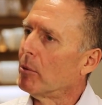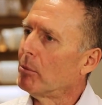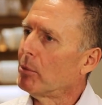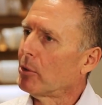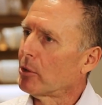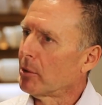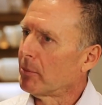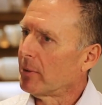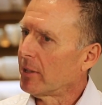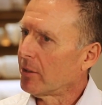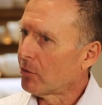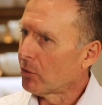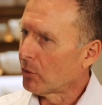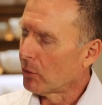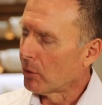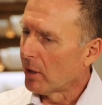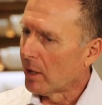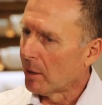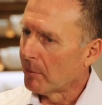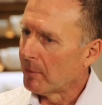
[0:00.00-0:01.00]
put them
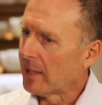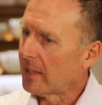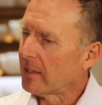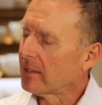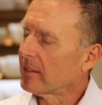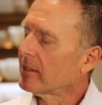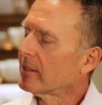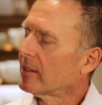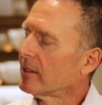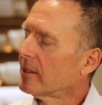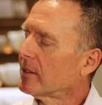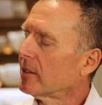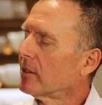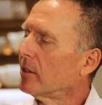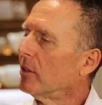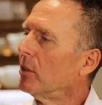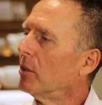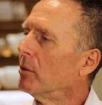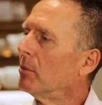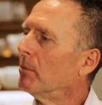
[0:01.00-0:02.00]
into our mailing
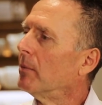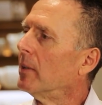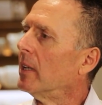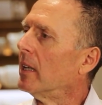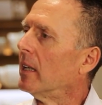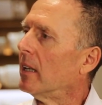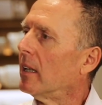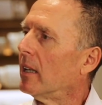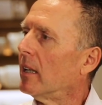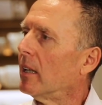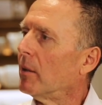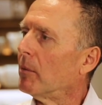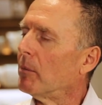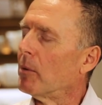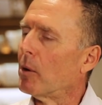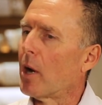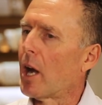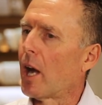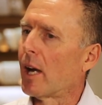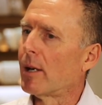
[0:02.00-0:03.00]
system,
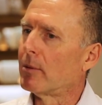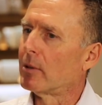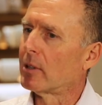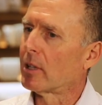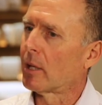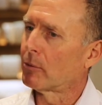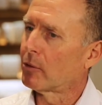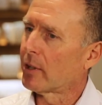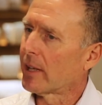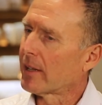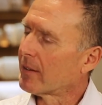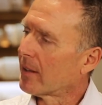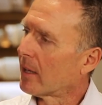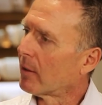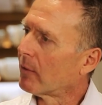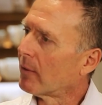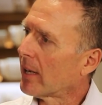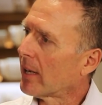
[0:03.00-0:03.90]
able to update their